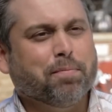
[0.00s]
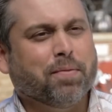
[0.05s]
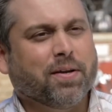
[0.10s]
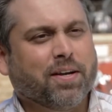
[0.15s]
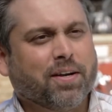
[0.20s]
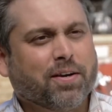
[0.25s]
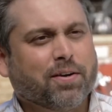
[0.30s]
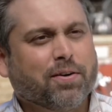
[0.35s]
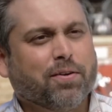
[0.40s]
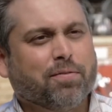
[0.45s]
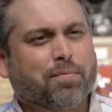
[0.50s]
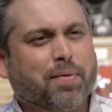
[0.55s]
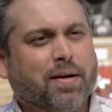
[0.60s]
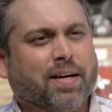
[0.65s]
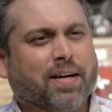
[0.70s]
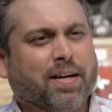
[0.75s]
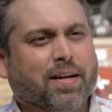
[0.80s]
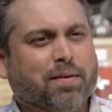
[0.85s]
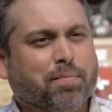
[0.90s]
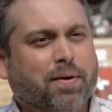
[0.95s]
but here you
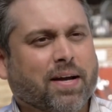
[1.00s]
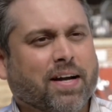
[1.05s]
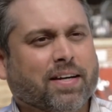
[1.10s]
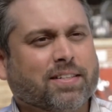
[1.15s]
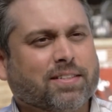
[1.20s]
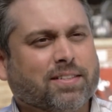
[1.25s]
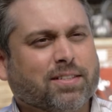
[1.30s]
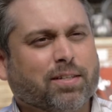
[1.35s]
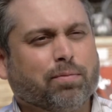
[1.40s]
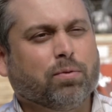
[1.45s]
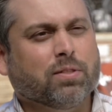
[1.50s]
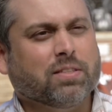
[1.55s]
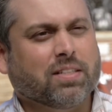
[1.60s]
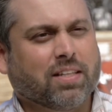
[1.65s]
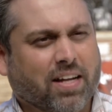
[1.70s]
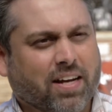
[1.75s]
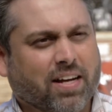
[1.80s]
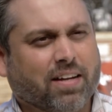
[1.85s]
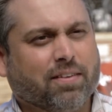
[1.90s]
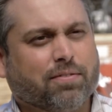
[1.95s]
made an impact in someone's
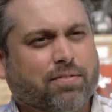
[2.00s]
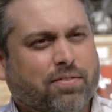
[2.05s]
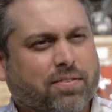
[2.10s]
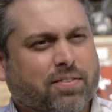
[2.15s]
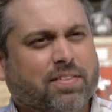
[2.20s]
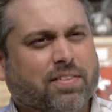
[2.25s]
life.